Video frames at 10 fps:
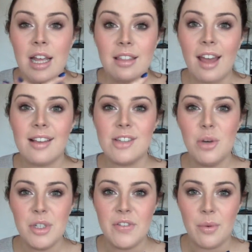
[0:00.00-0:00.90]
Thanks so
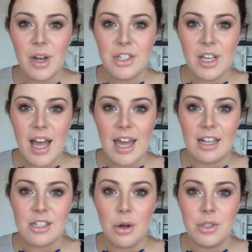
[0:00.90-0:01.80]
much for watching and
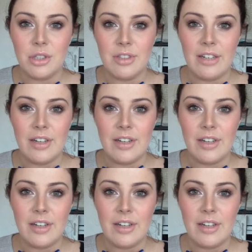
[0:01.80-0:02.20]
I'll talk to you really,